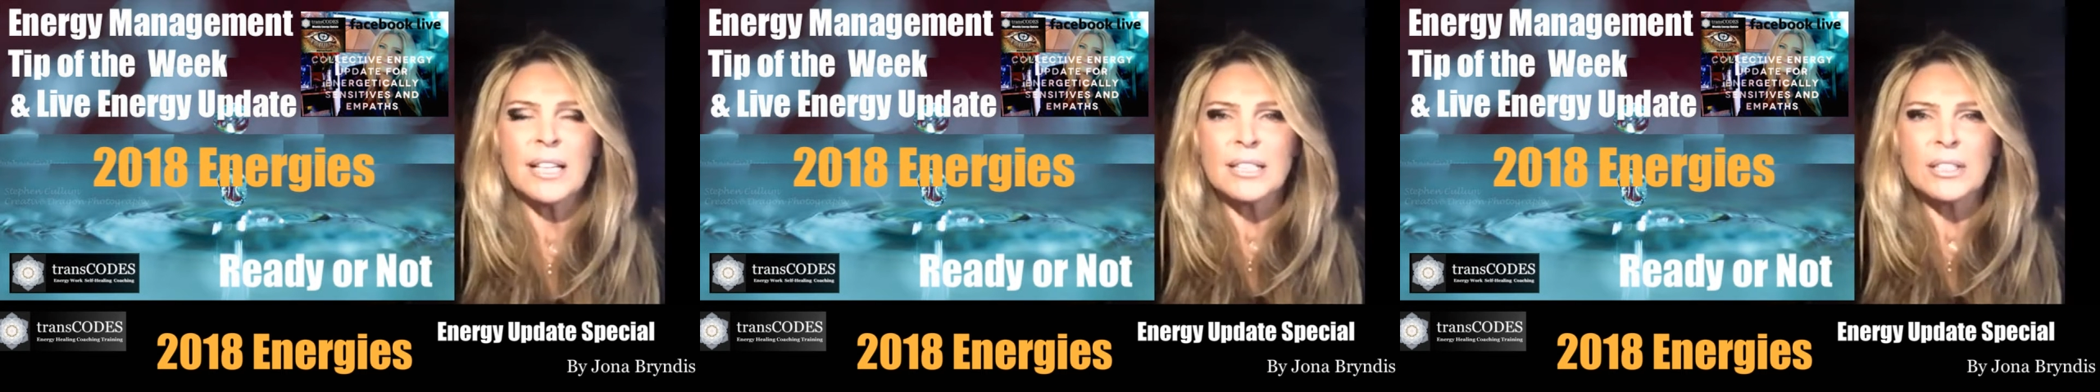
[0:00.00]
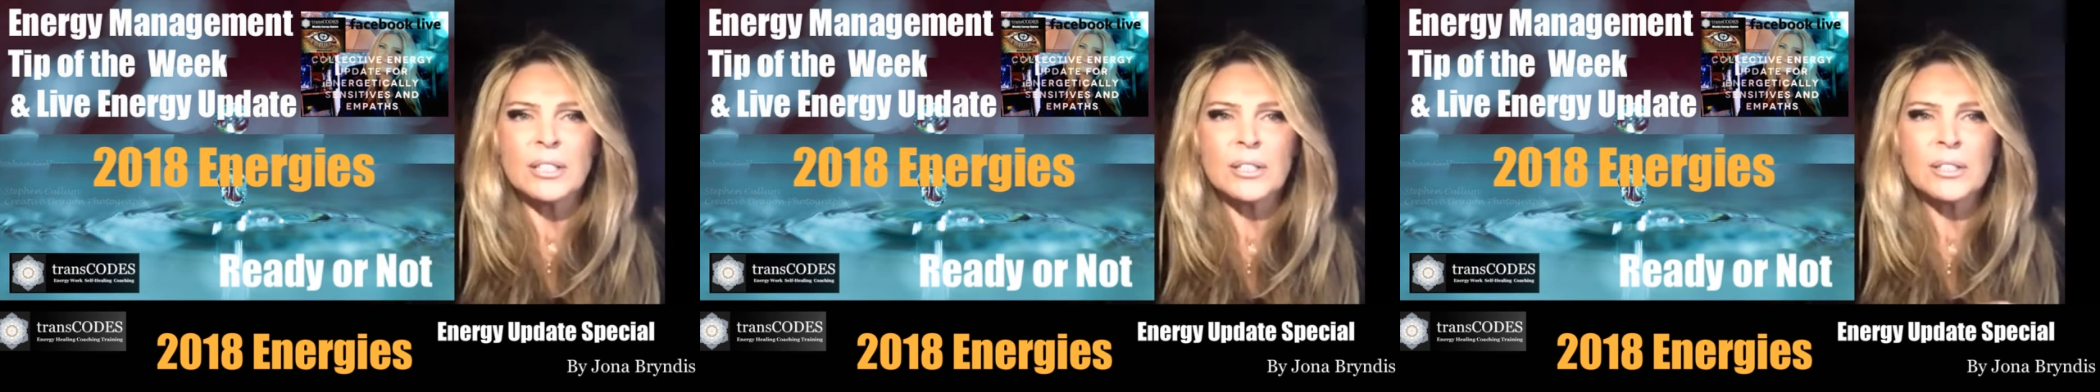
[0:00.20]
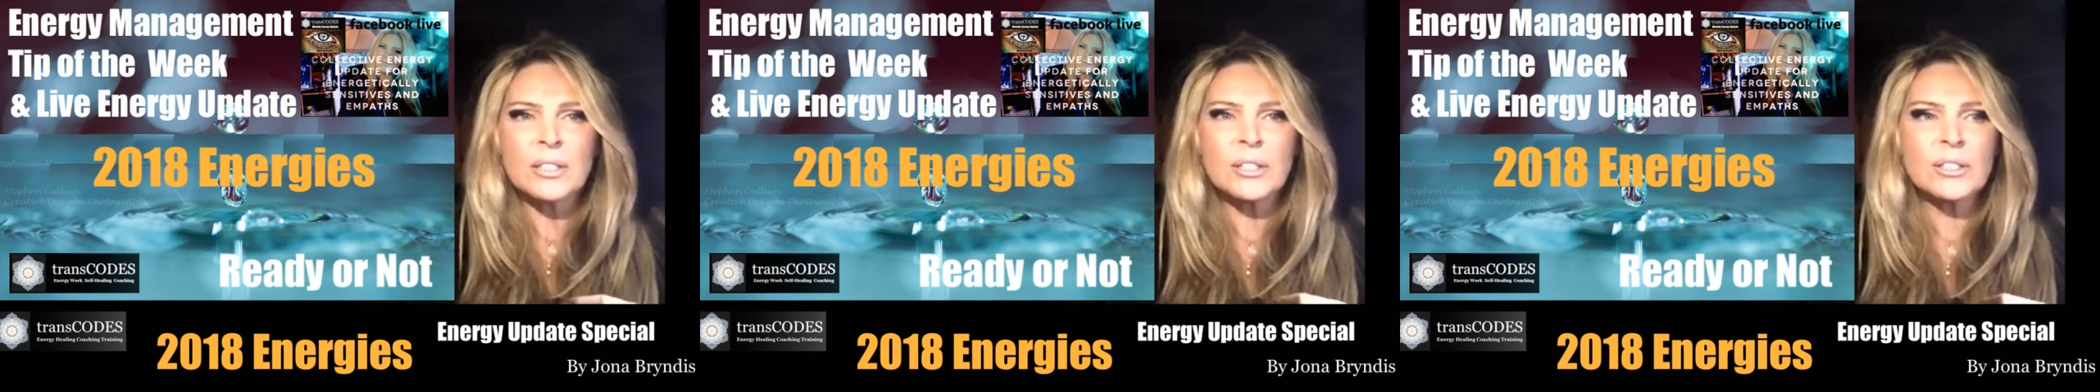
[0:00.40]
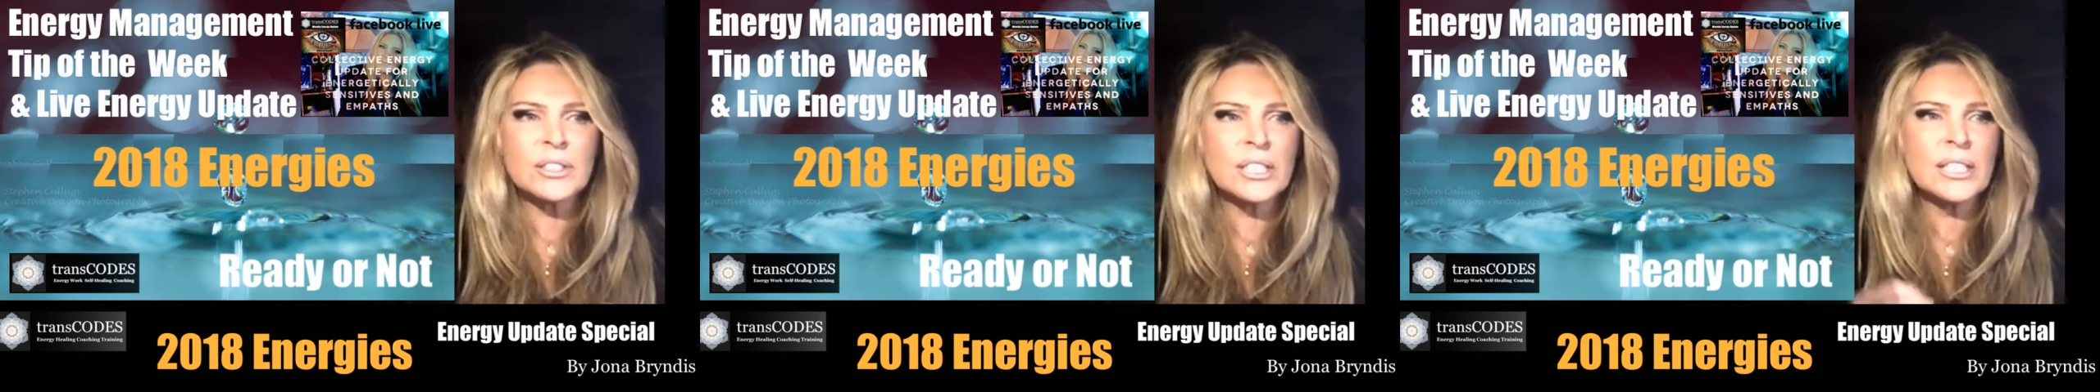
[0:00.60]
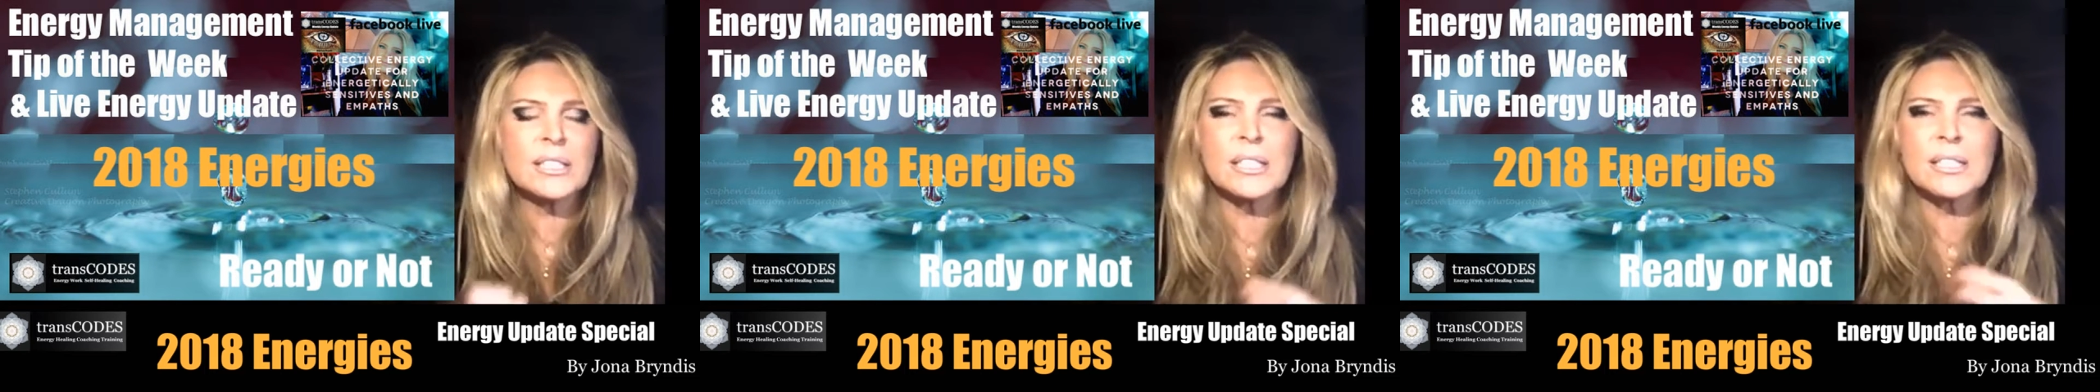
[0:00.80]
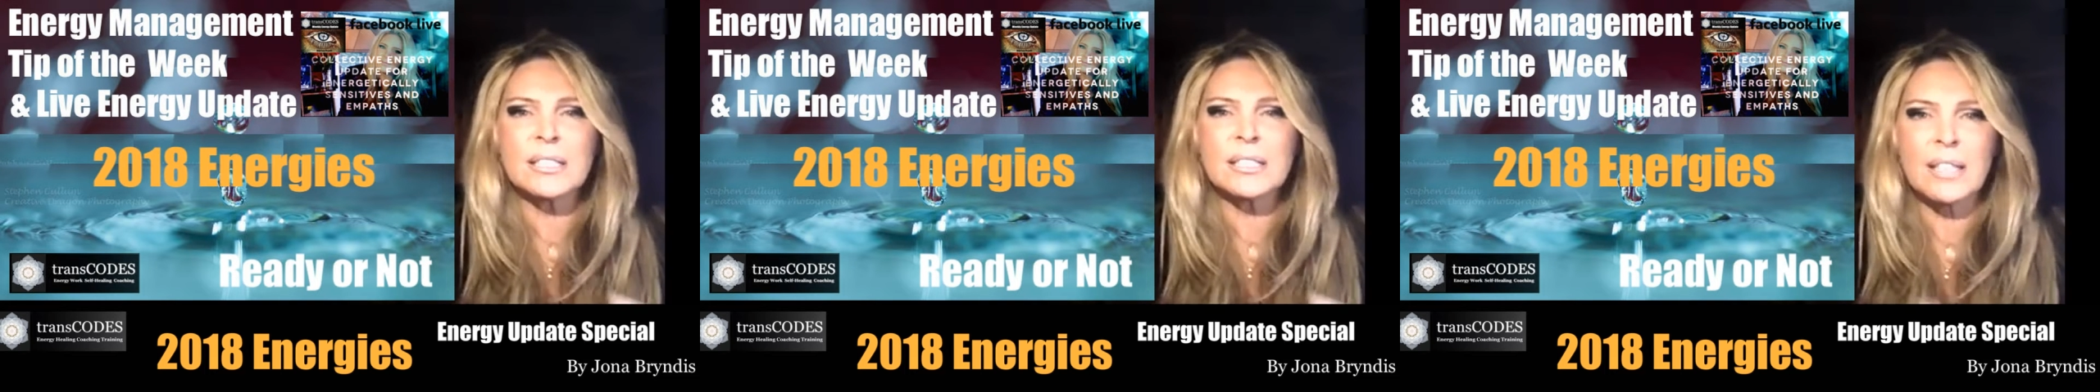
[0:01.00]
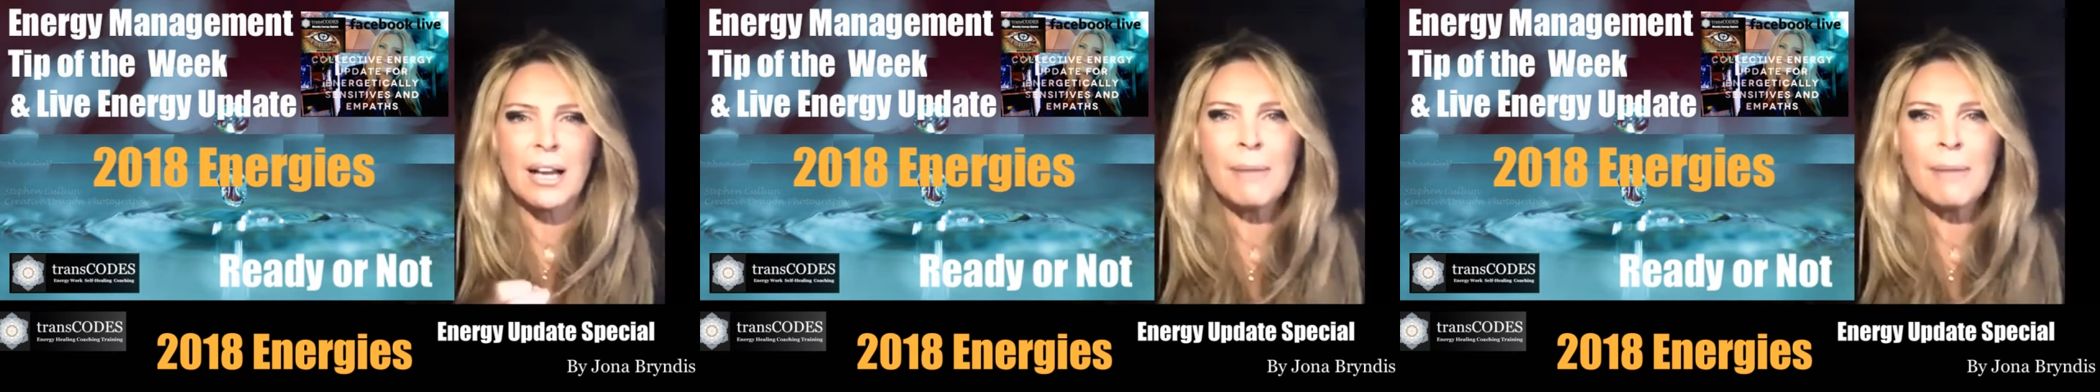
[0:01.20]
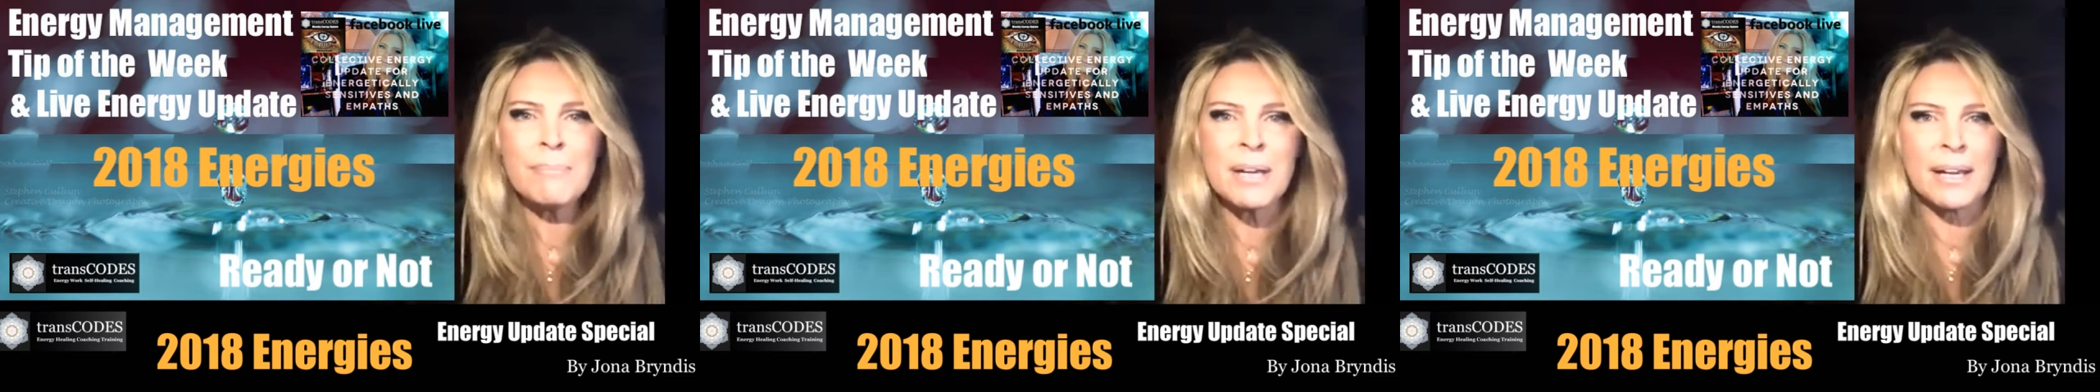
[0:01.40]
to see this
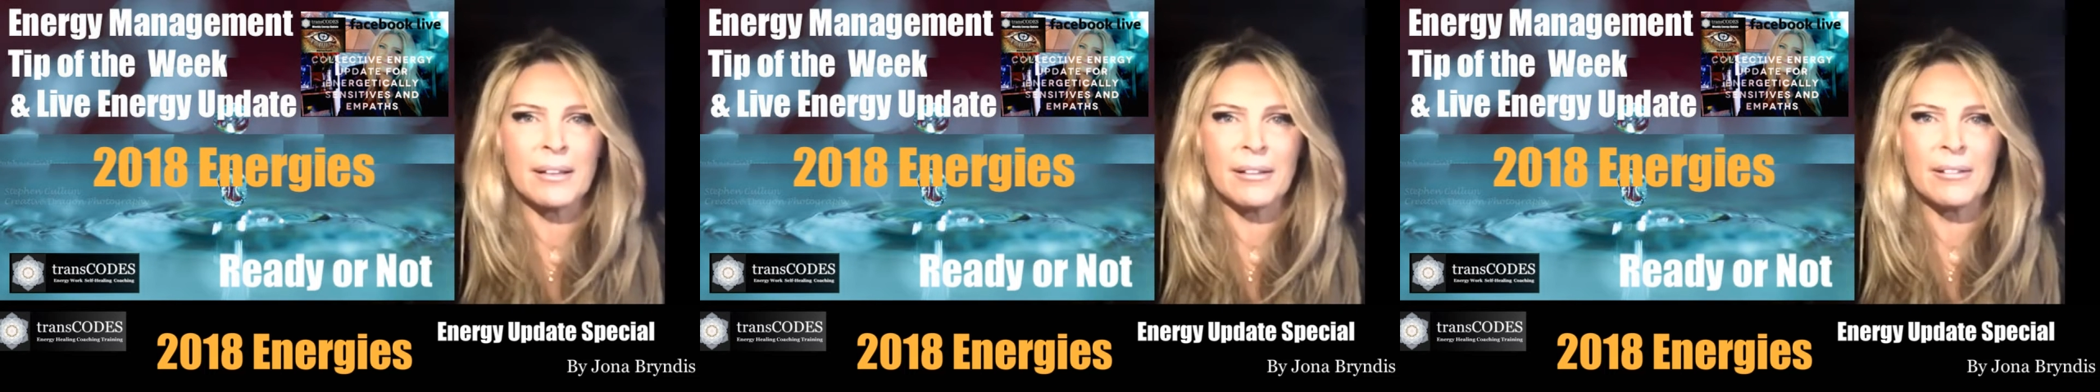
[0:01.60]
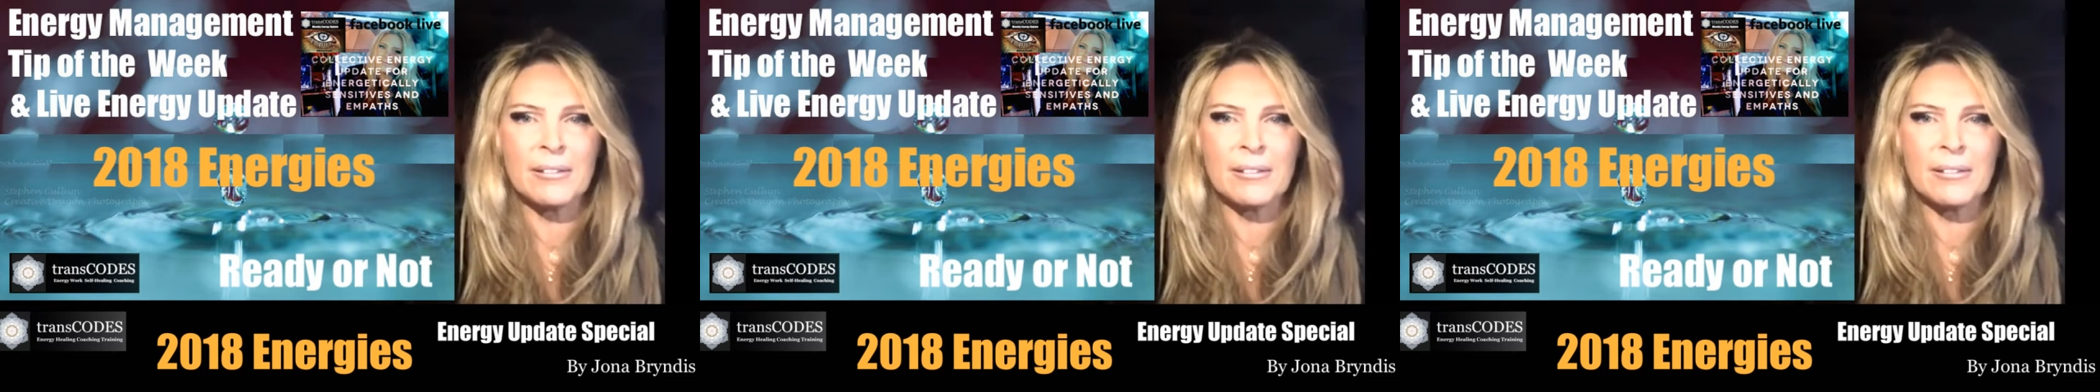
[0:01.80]
coming.